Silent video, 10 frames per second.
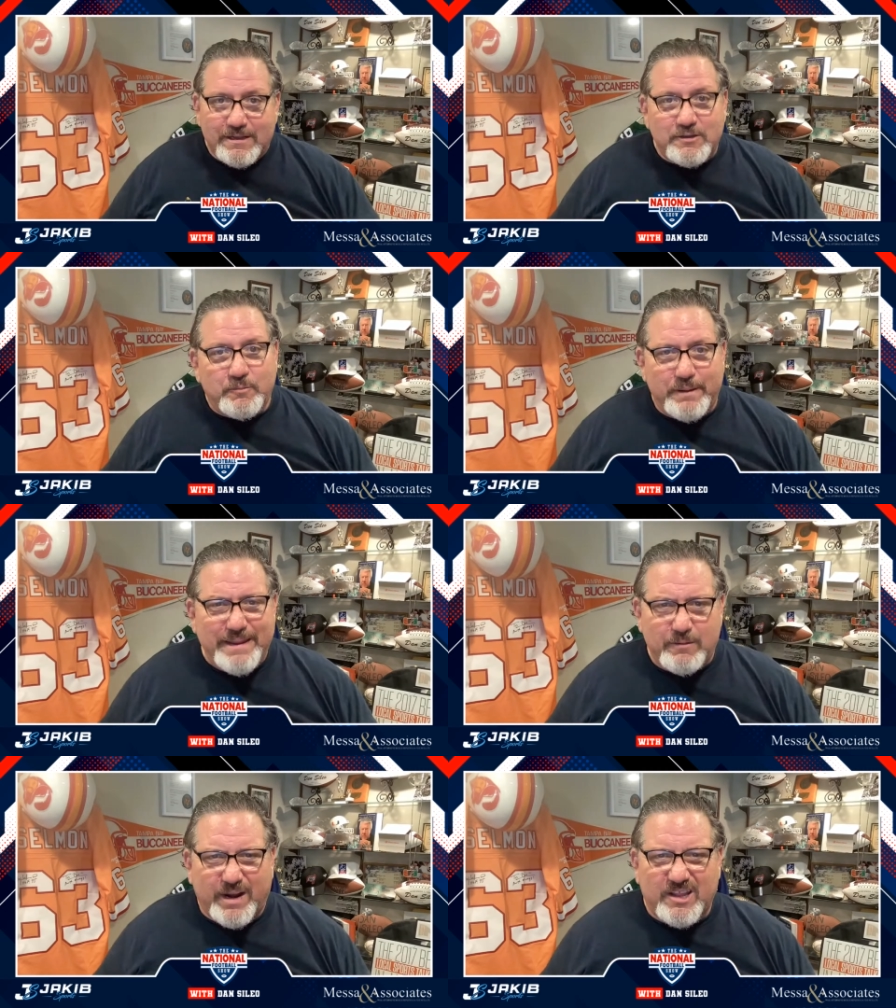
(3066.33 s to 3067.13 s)
What do you mean
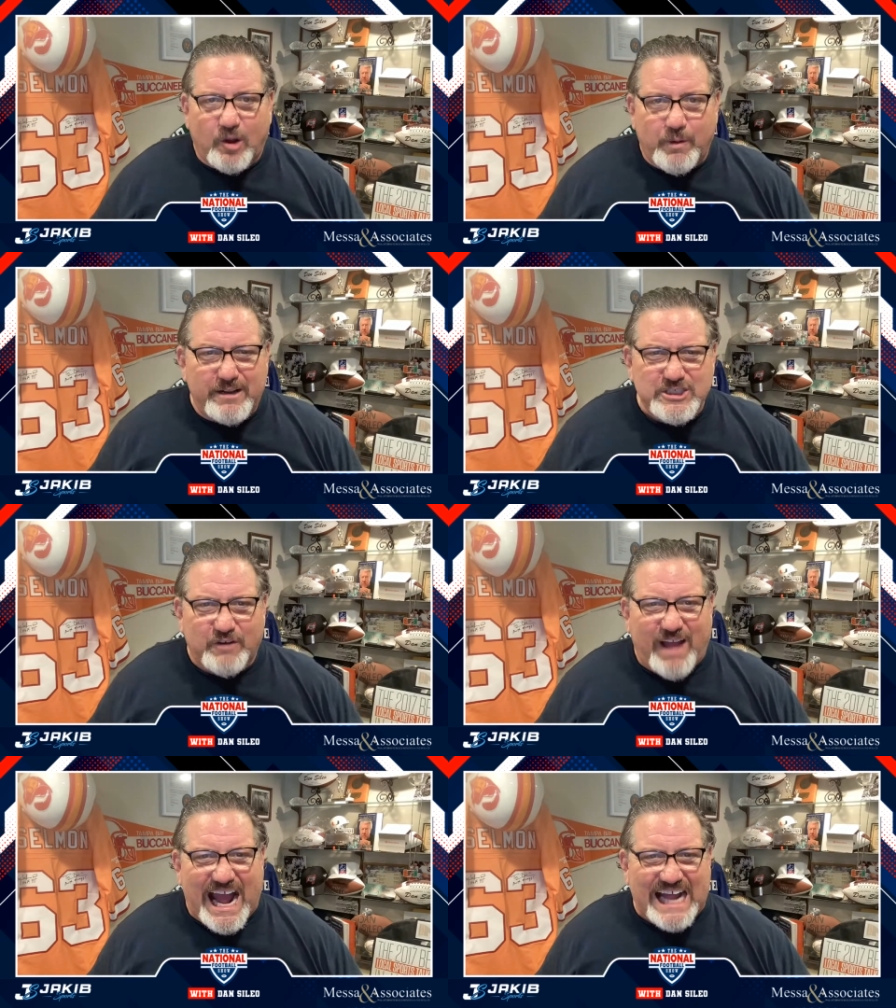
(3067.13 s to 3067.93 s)
you want a dog? We don't serve
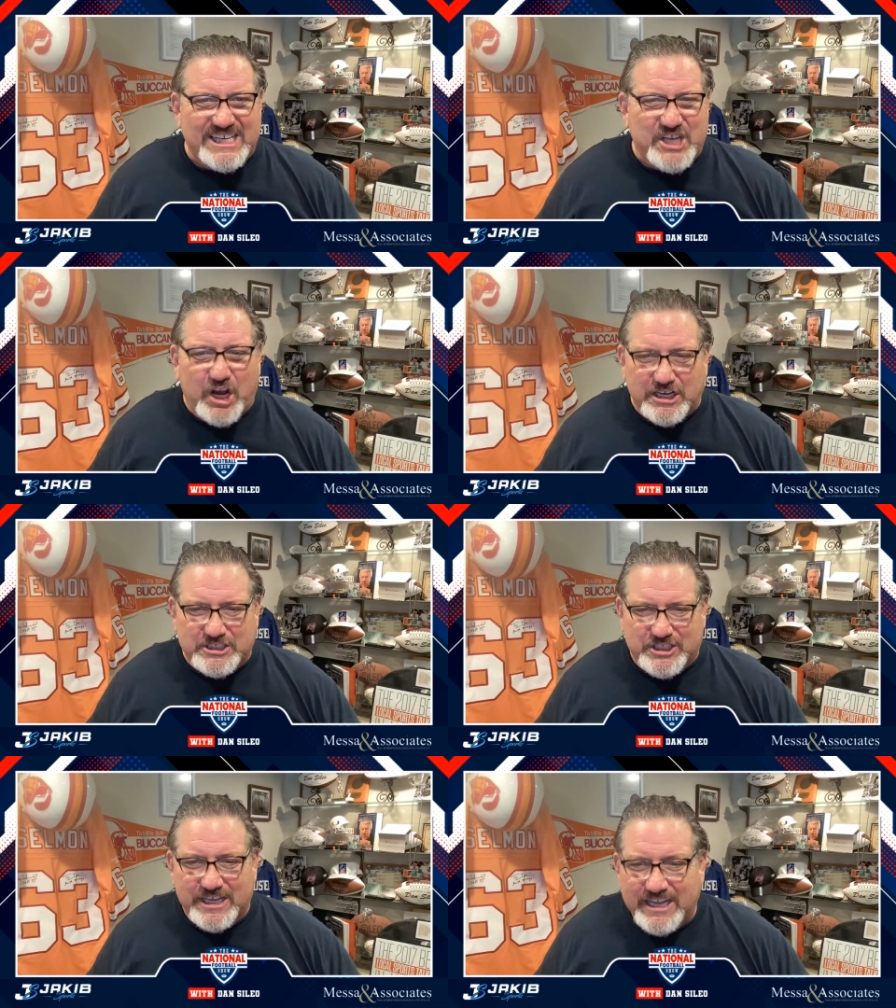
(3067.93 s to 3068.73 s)
hot
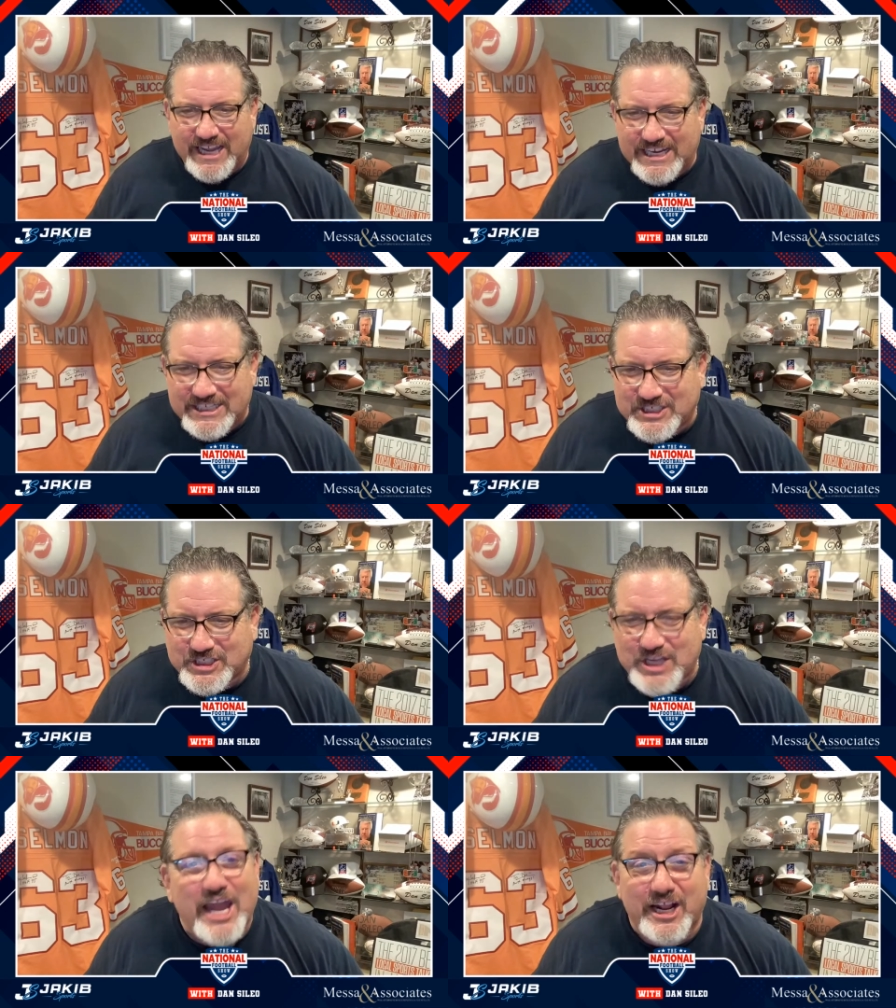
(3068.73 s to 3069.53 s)
dogs in
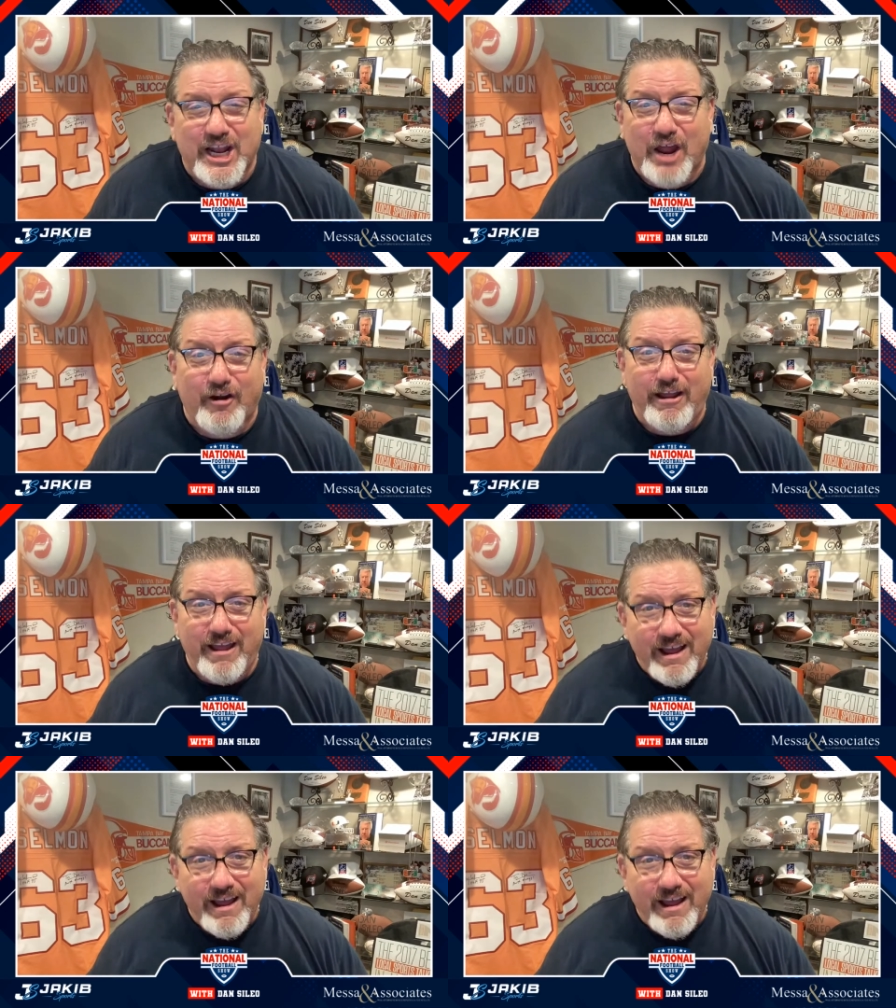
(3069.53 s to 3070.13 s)
Santa Clara.